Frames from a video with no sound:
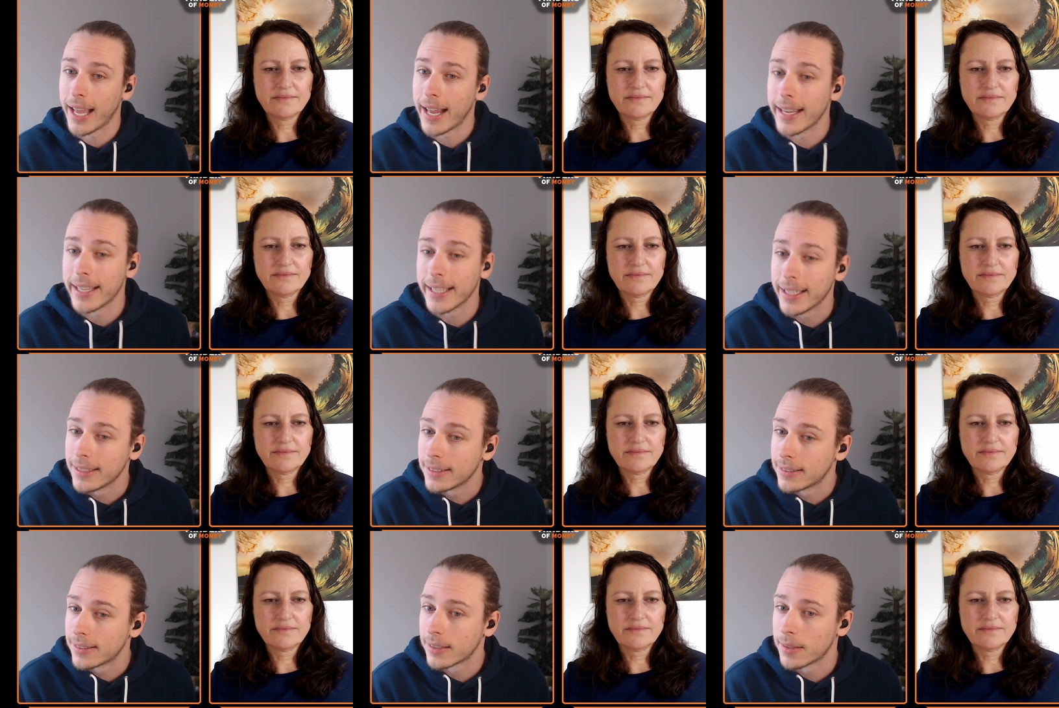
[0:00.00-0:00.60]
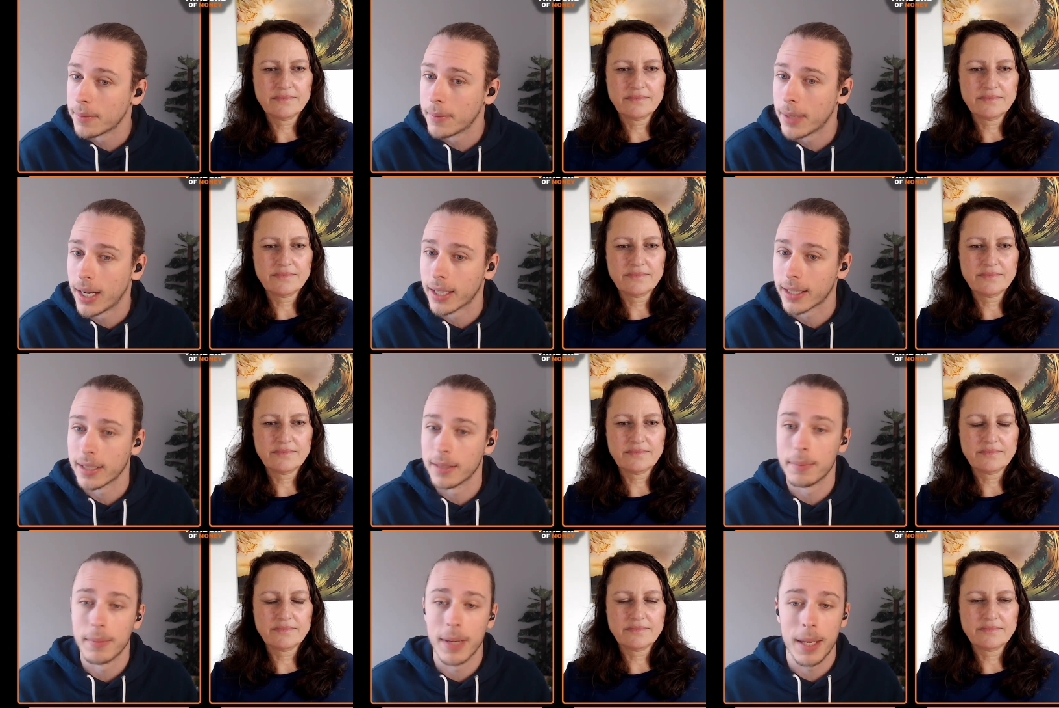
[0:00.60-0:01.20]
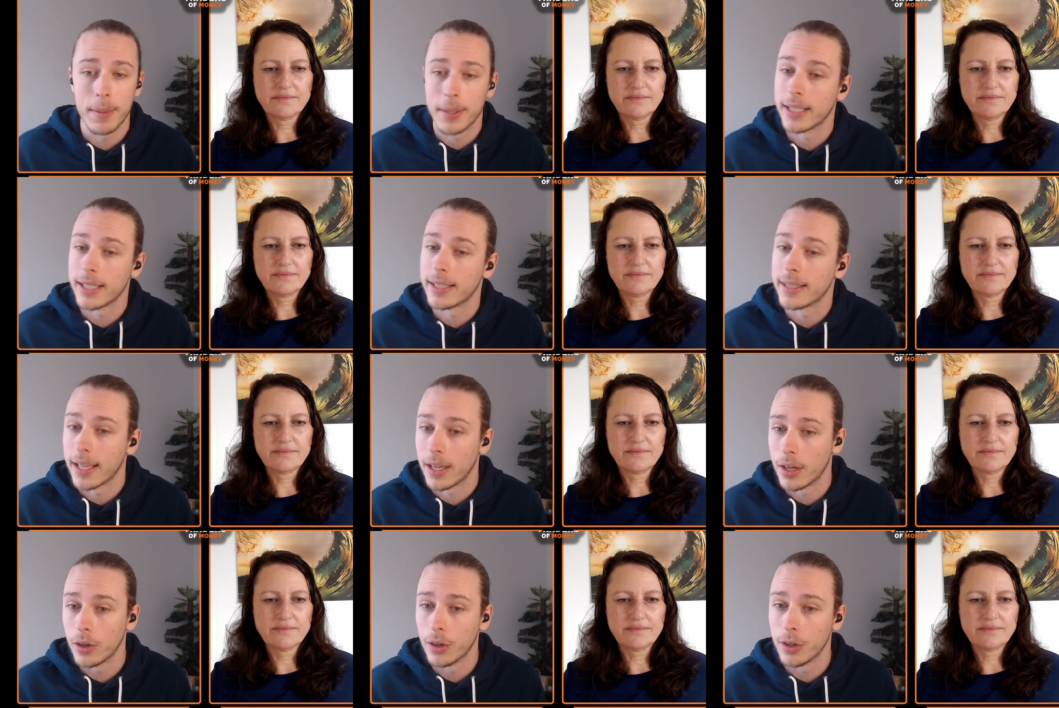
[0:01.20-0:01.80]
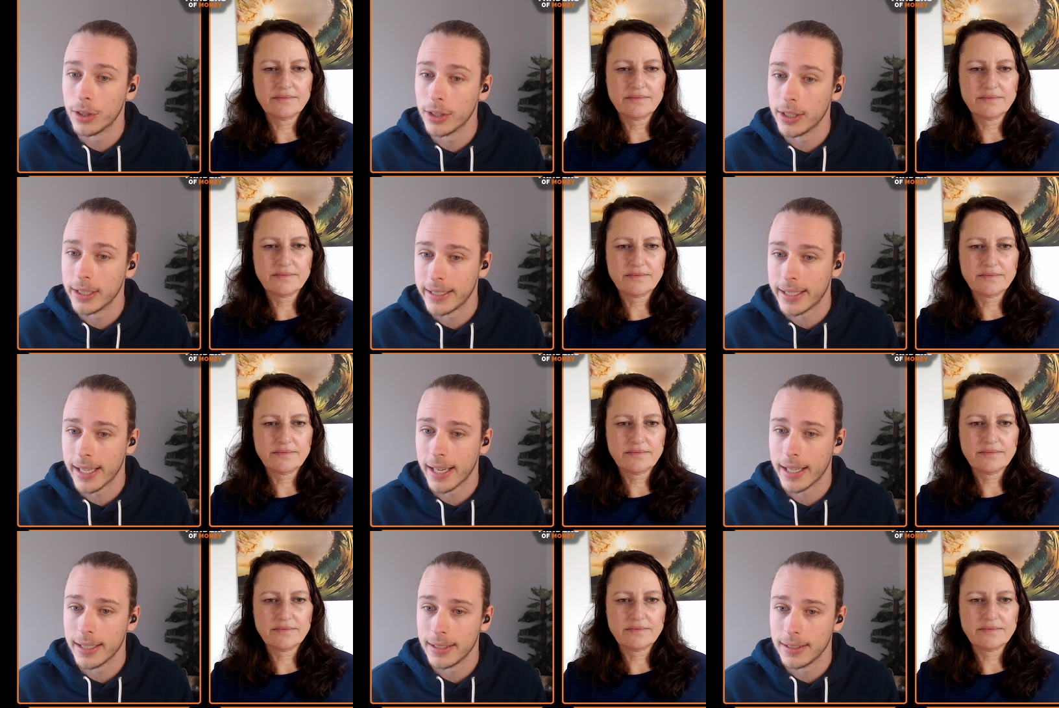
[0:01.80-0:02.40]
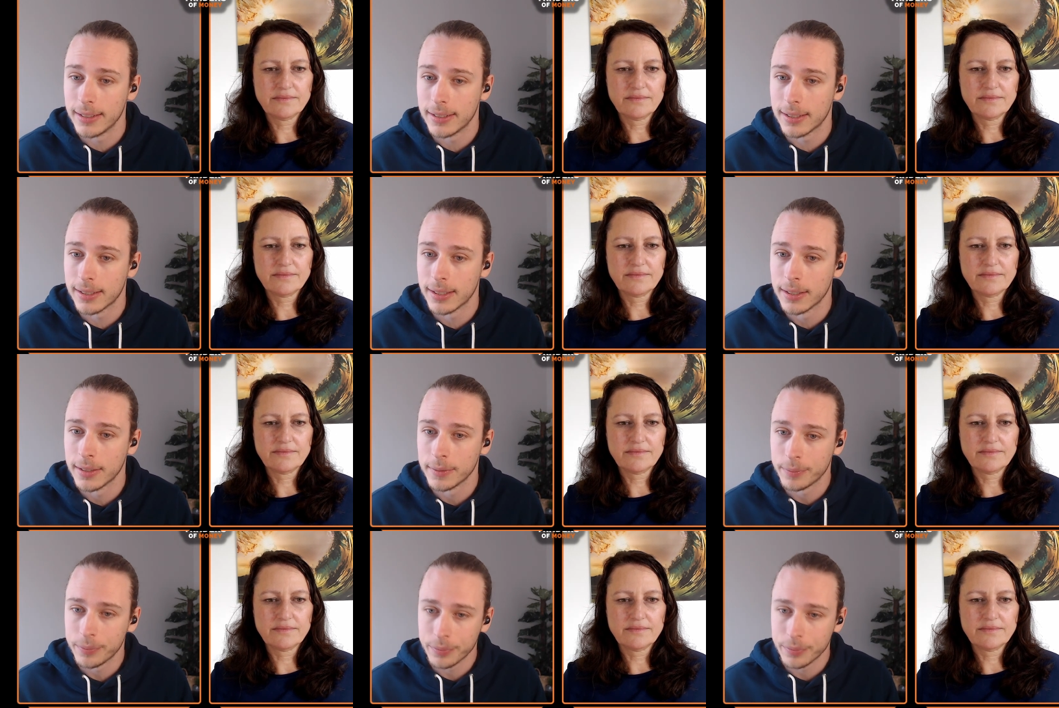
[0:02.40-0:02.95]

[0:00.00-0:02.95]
Speaker 1: getting into the market, maybe in their early days,